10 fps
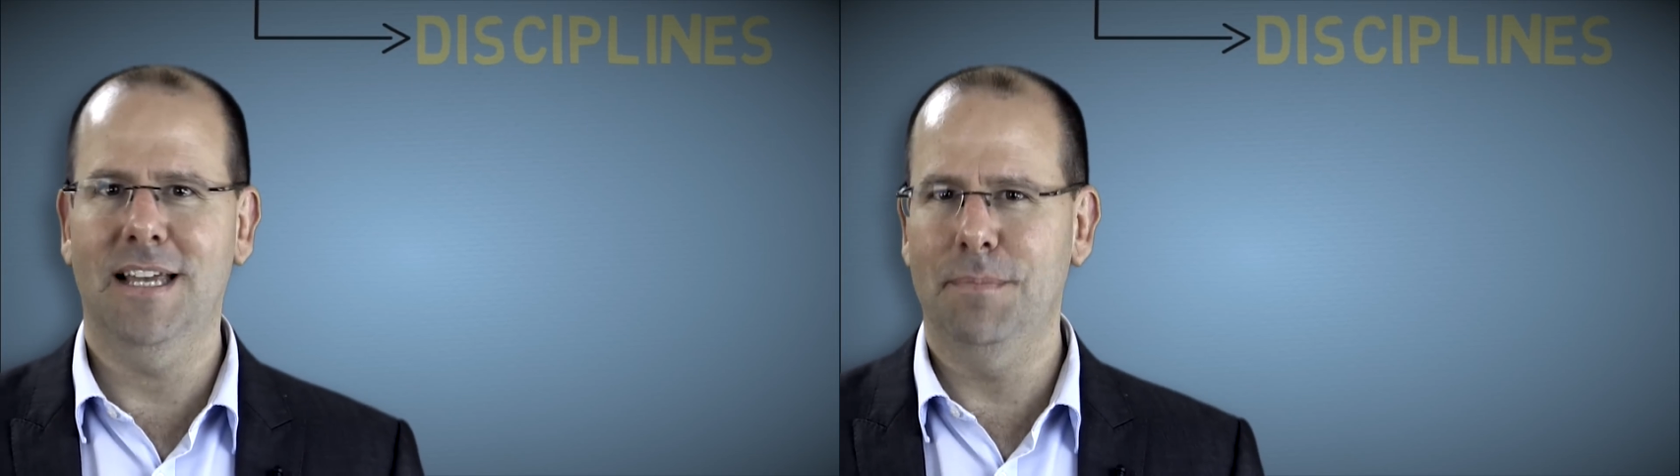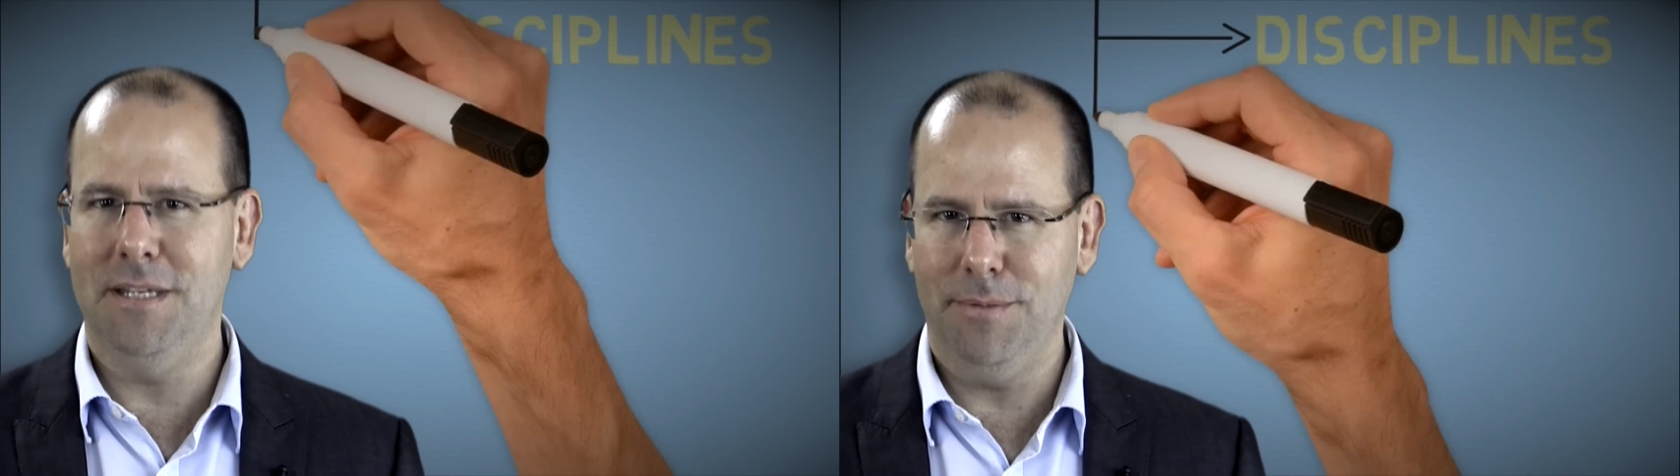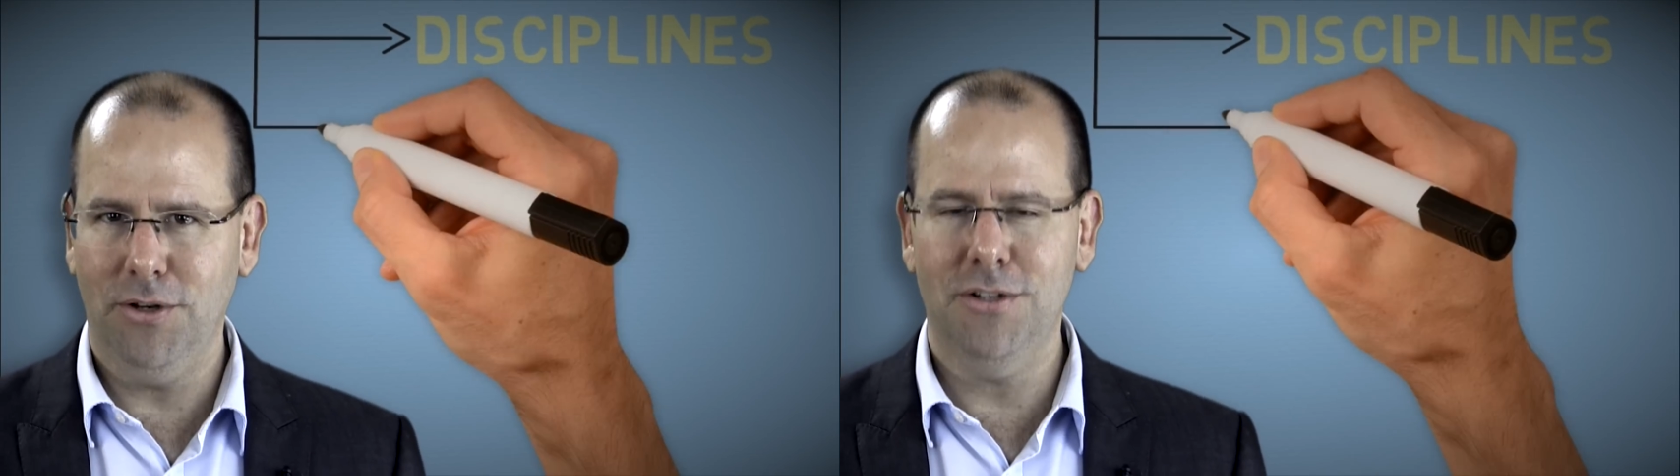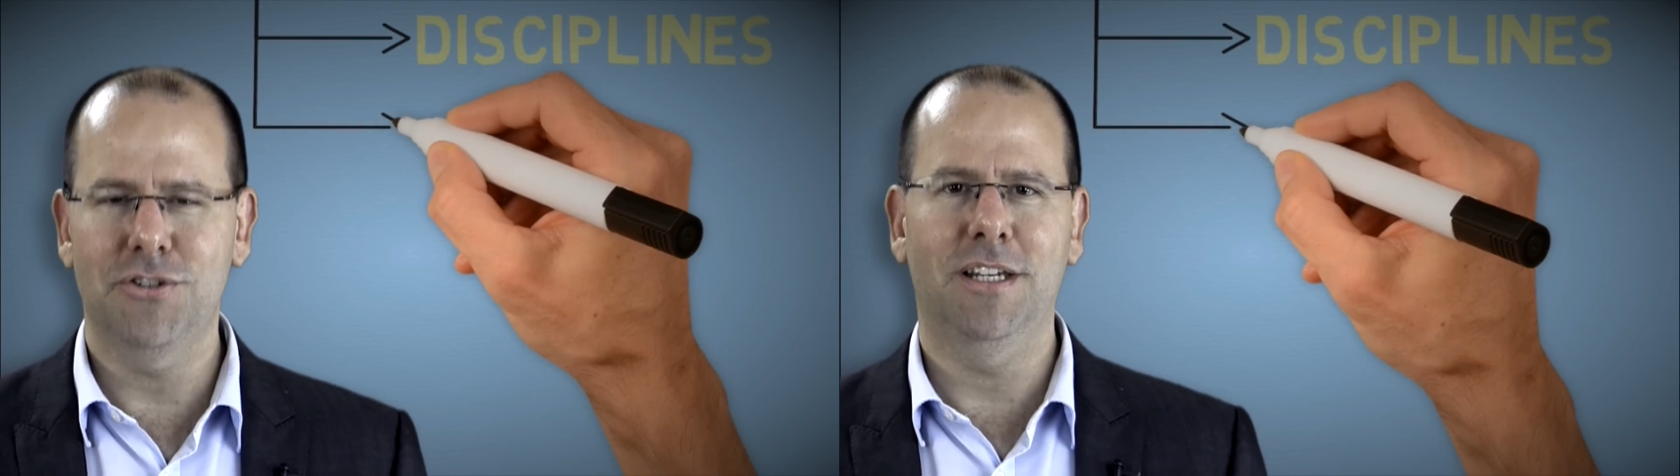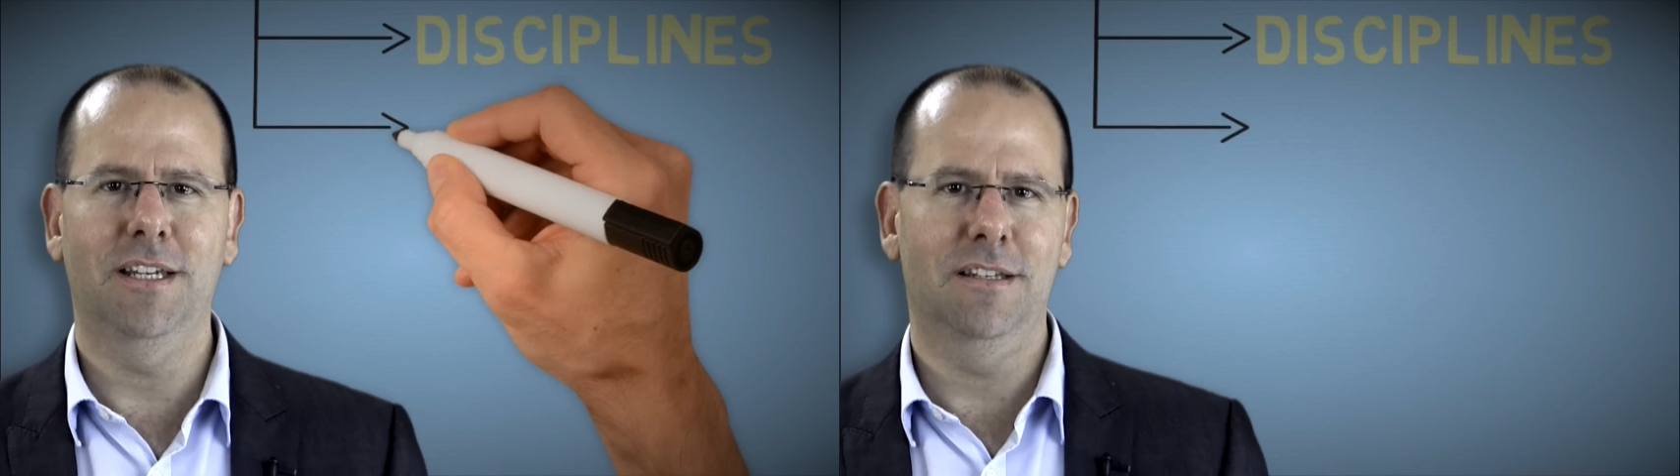
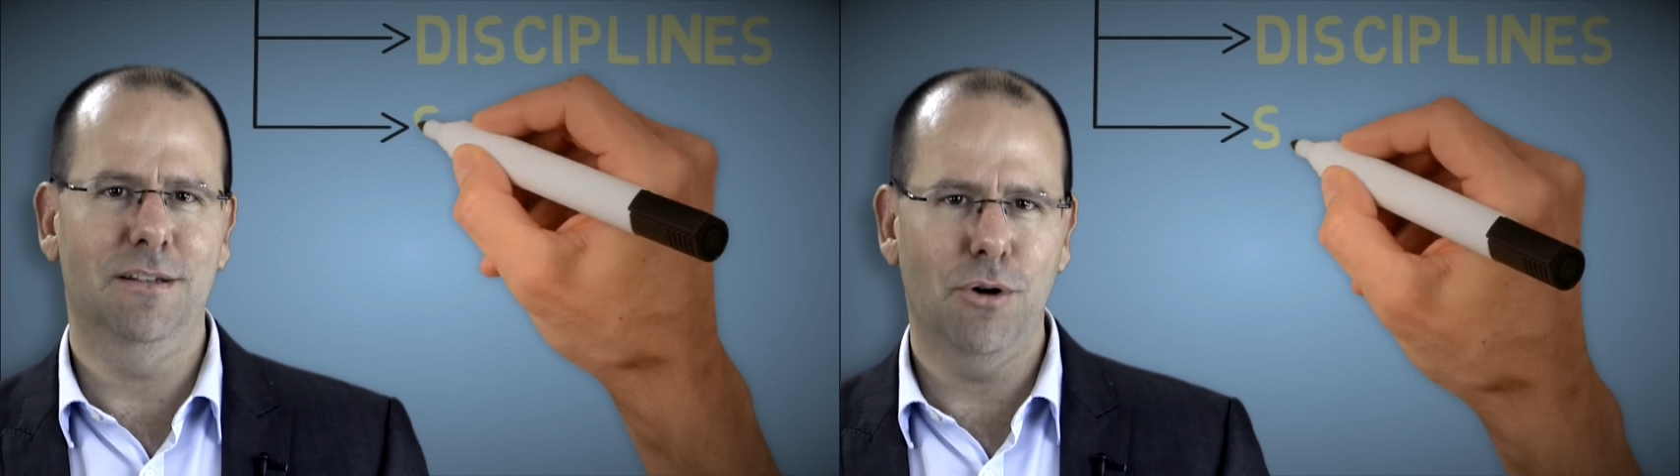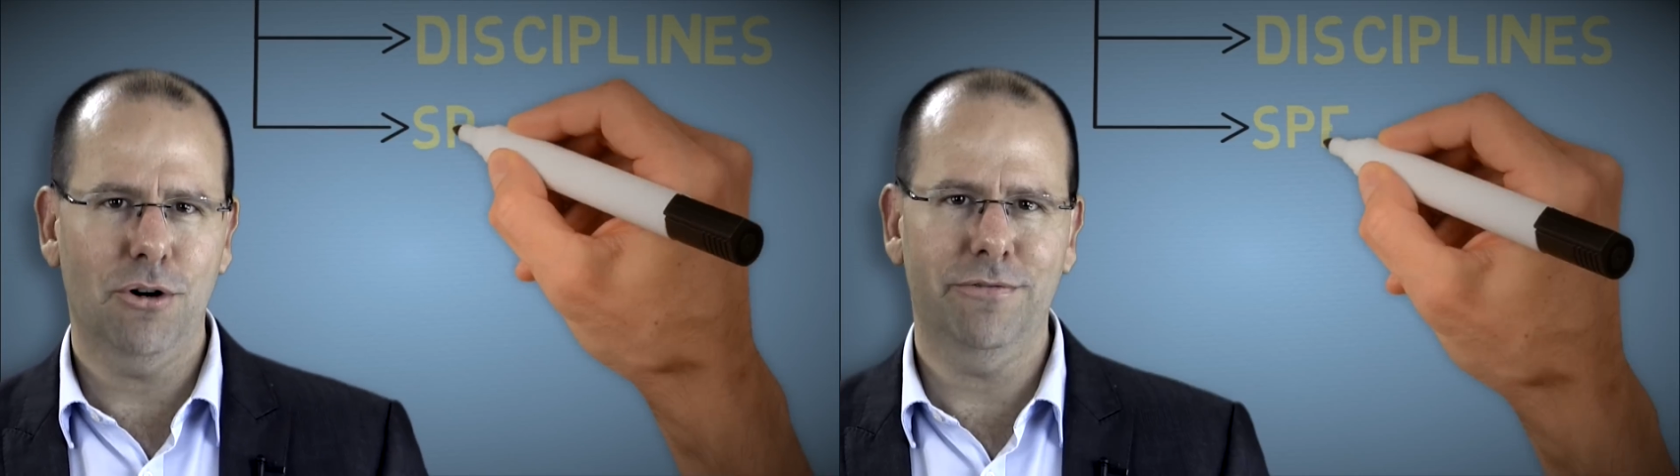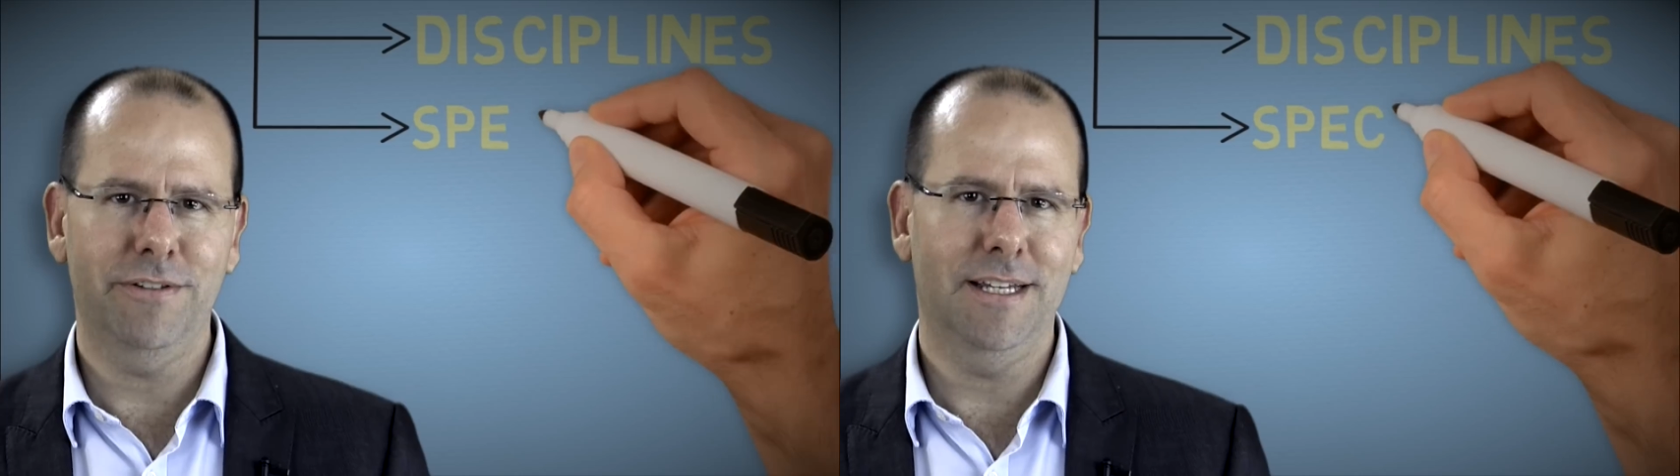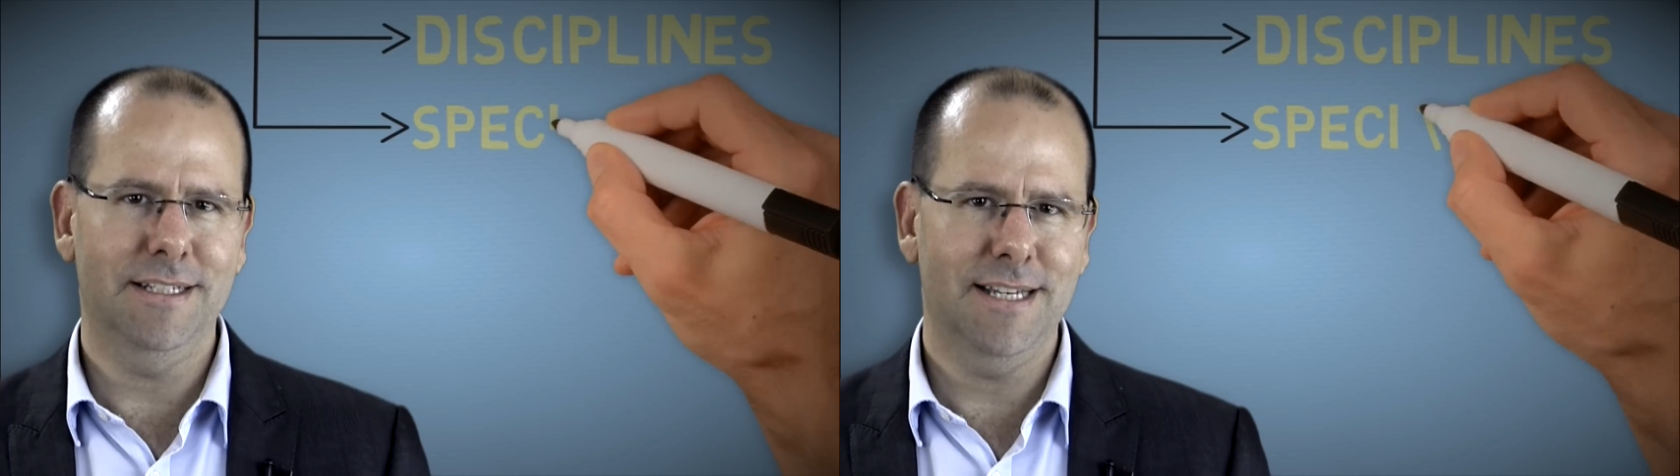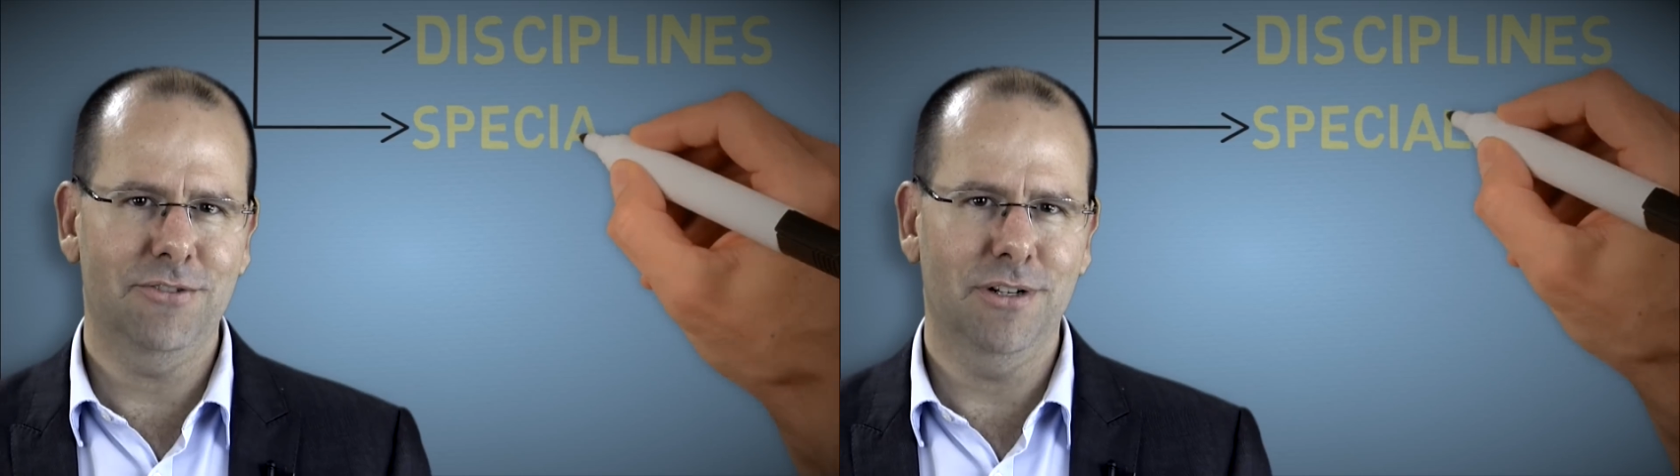epidemiology, demography,
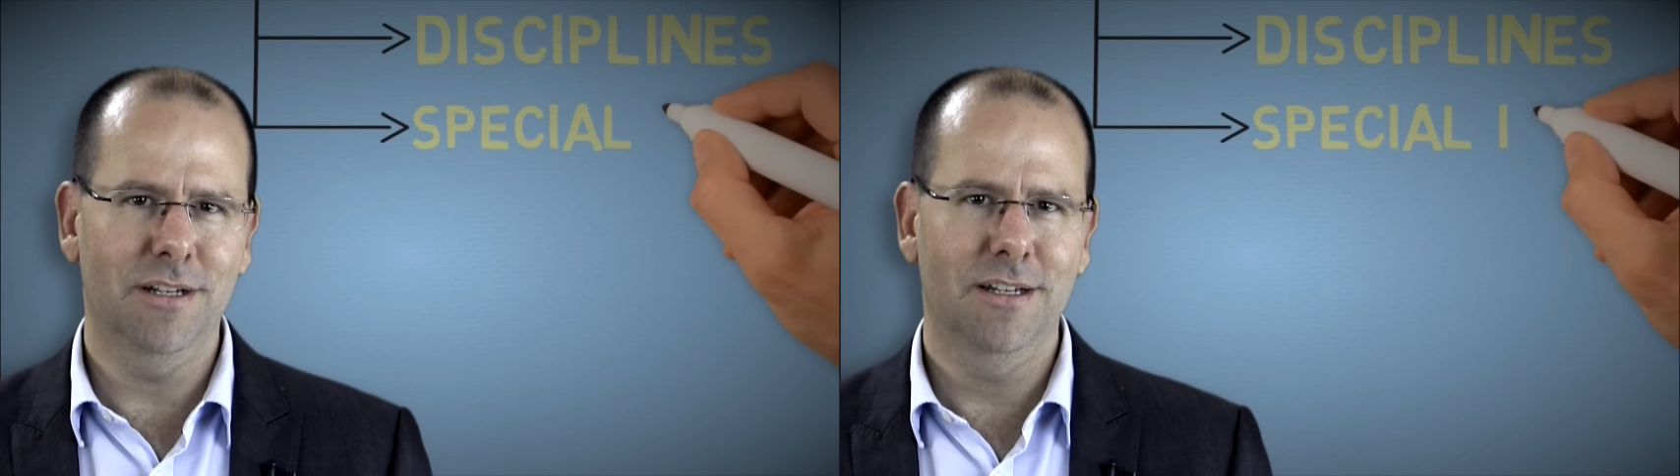etc.